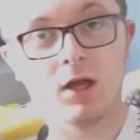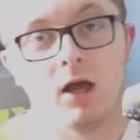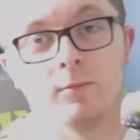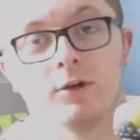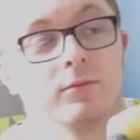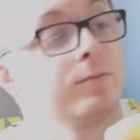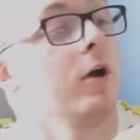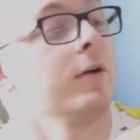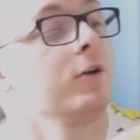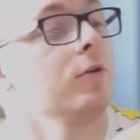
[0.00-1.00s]
I'm gonna
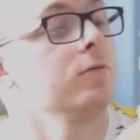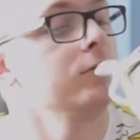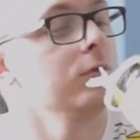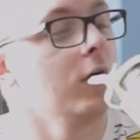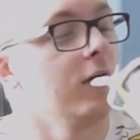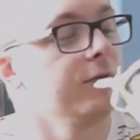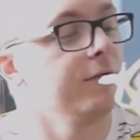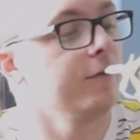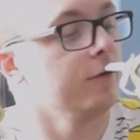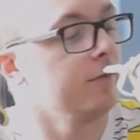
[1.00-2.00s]
probably go do an on
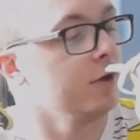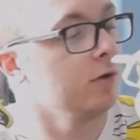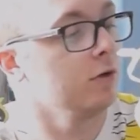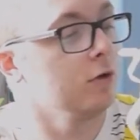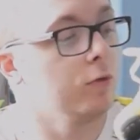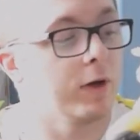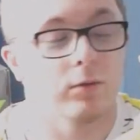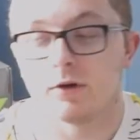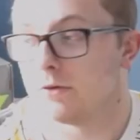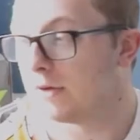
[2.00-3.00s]
foot video, a little quick
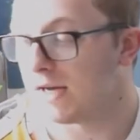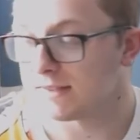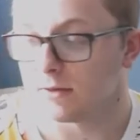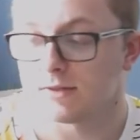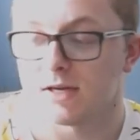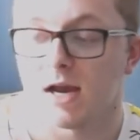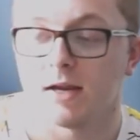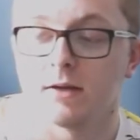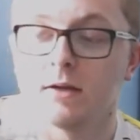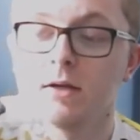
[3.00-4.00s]
one of you guys
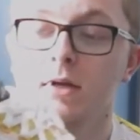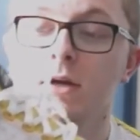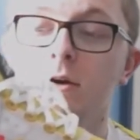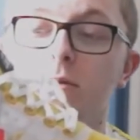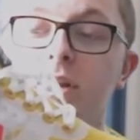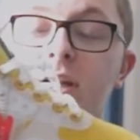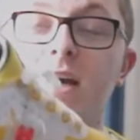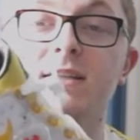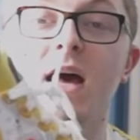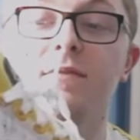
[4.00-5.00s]
outside within the
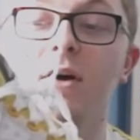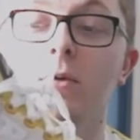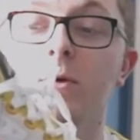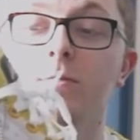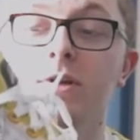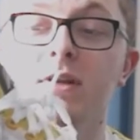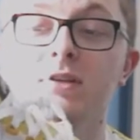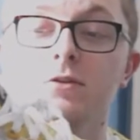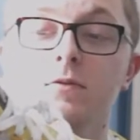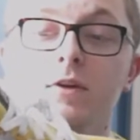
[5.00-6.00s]
next half hour. I'm gonna put
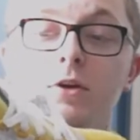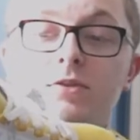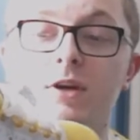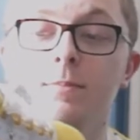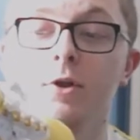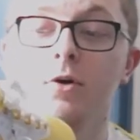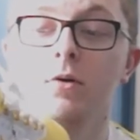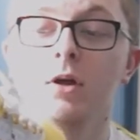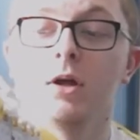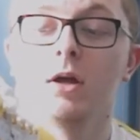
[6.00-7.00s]
these 2 videos up
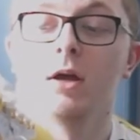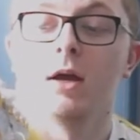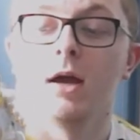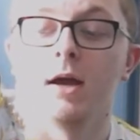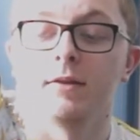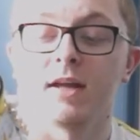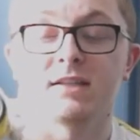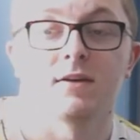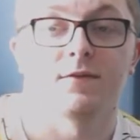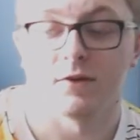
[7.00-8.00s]
though. And
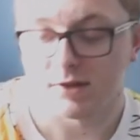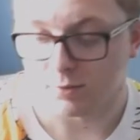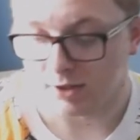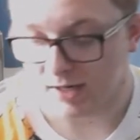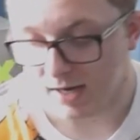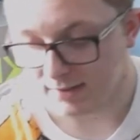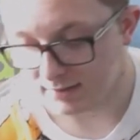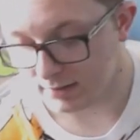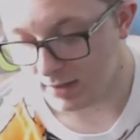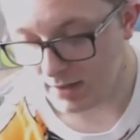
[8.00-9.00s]
that's it for this one,
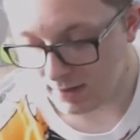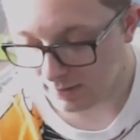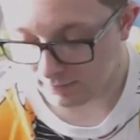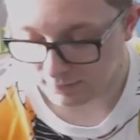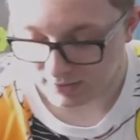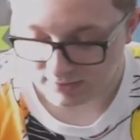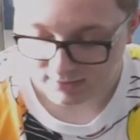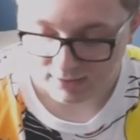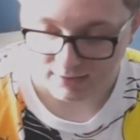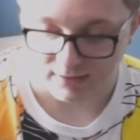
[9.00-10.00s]
guys. For
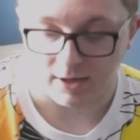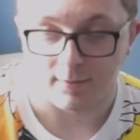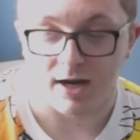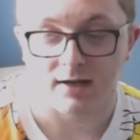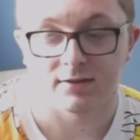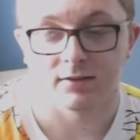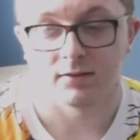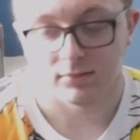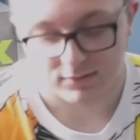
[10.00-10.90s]
Nick's Kicks Air Max